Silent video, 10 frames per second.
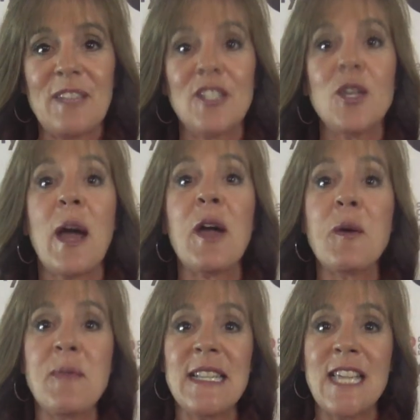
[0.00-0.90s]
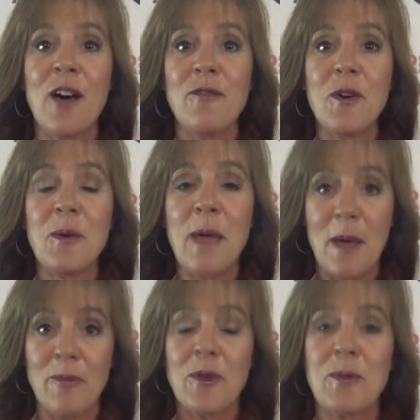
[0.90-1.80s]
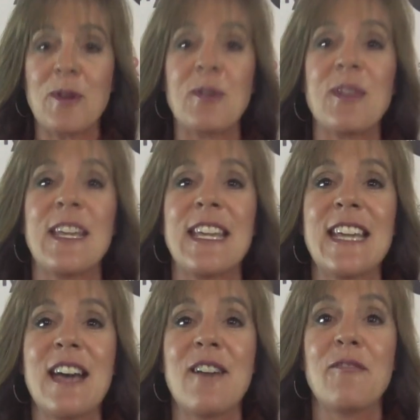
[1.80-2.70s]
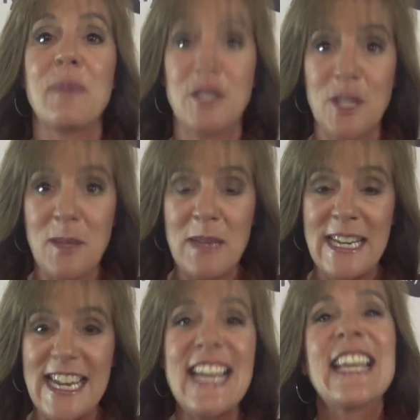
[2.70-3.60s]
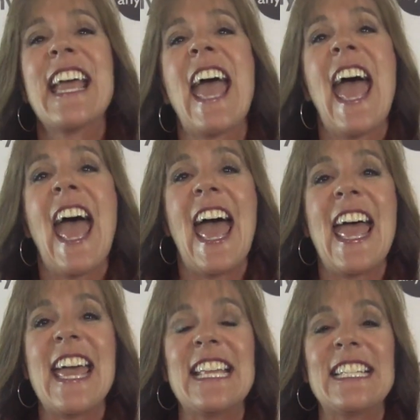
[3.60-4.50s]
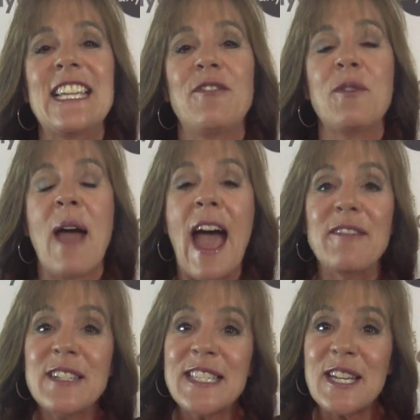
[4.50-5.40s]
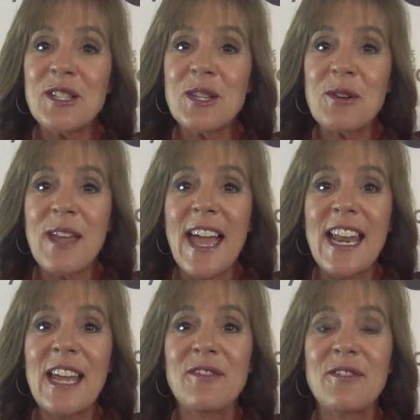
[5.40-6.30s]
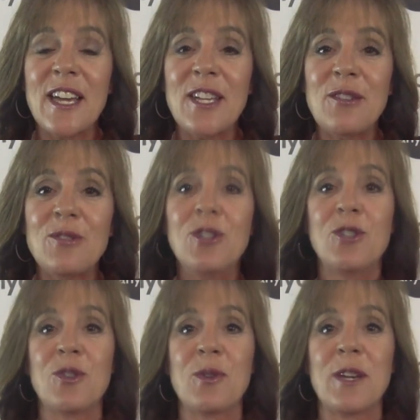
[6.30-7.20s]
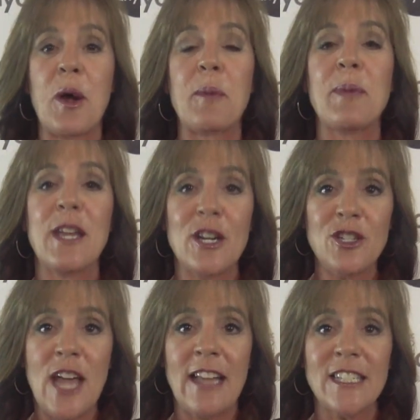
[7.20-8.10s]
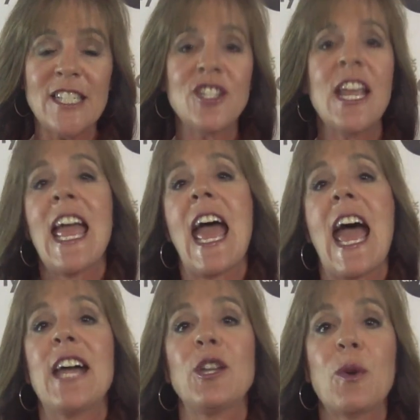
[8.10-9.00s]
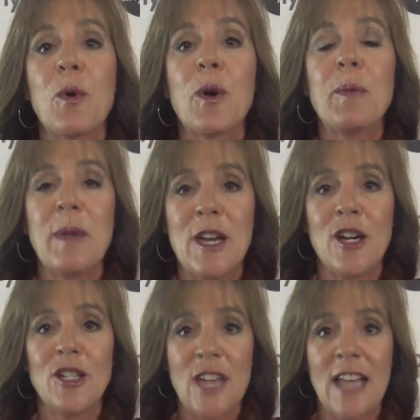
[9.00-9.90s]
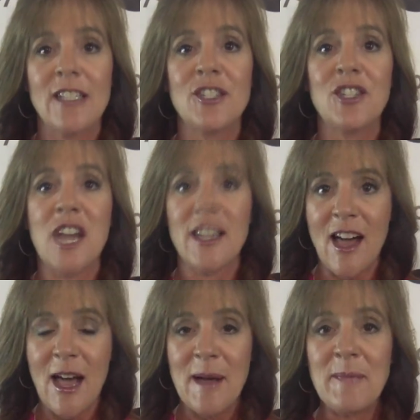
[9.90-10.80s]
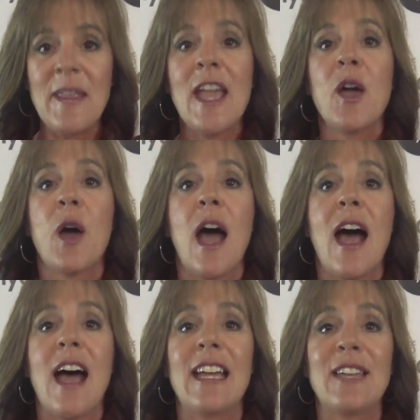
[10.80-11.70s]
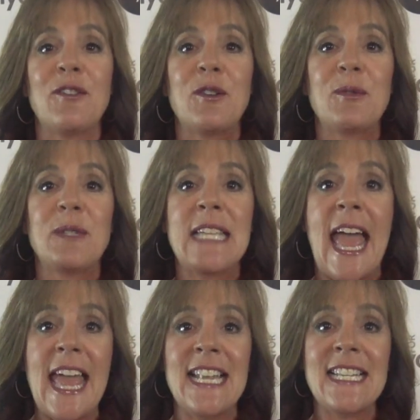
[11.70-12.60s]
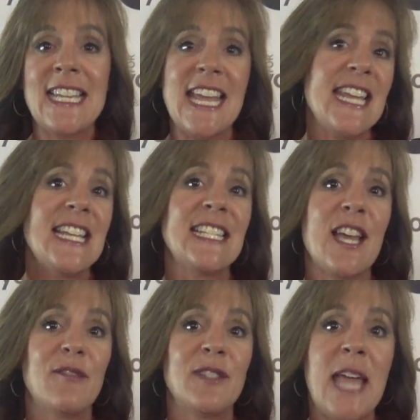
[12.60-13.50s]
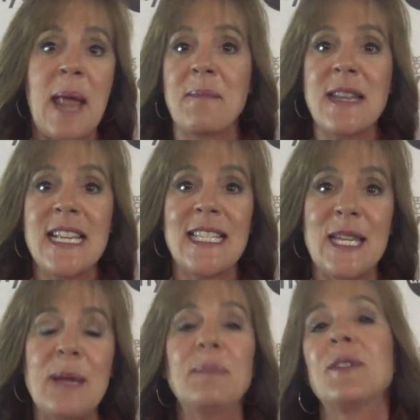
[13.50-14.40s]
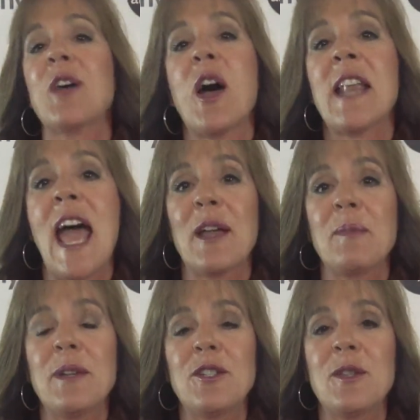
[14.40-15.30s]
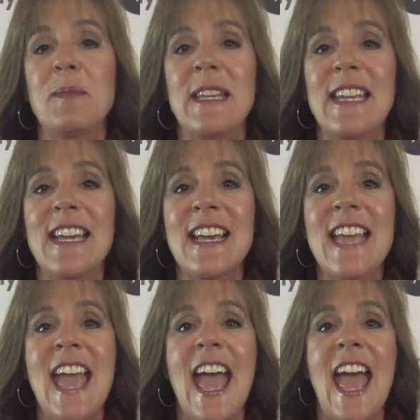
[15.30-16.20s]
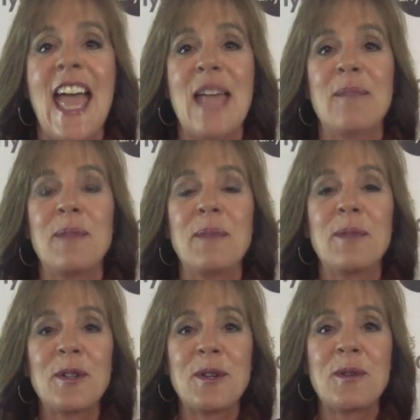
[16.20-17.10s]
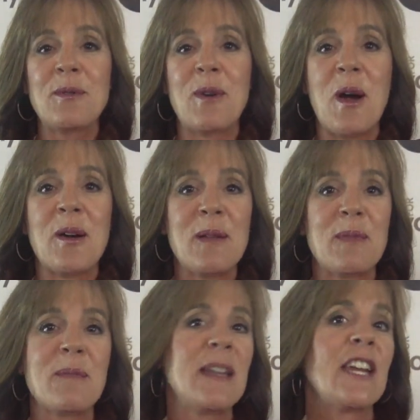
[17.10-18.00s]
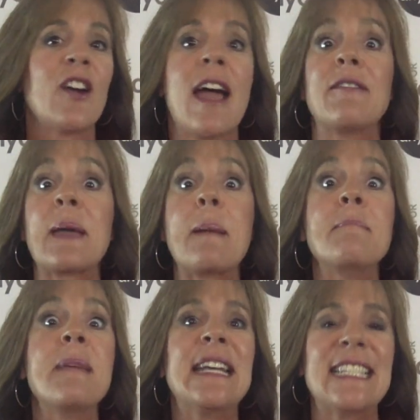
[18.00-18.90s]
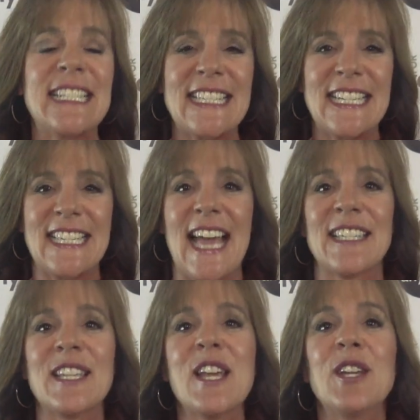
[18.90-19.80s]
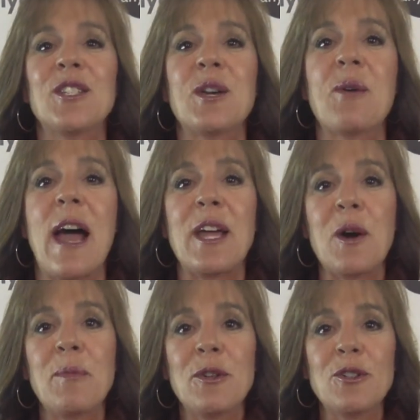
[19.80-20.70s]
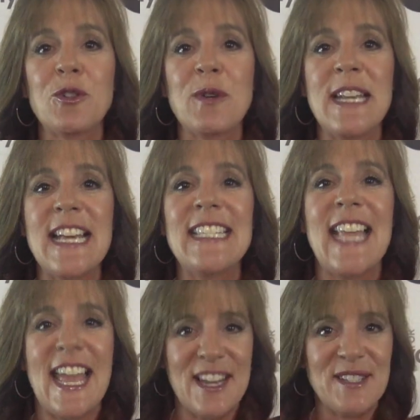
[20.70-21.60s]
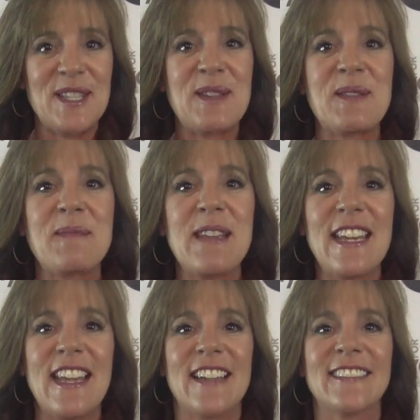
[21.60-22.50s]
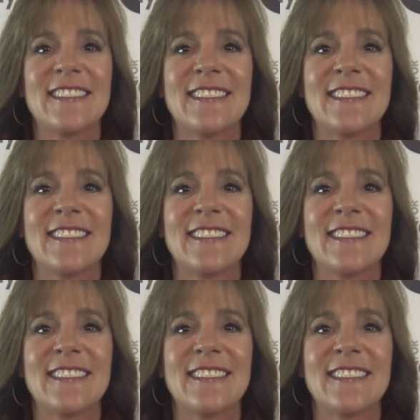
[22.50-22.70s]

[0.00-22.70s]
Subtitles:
So I hope that's helpful when you're thinking of pitching the media. And if you haven't done so yet, I invite you to join our PR challenge at yourprchallenge.com. I give you 10 days of 10-minute tips on how to pitch the media, and people who are implementing are having amazing success. So I hope you'll join us, and I'll see you in the media.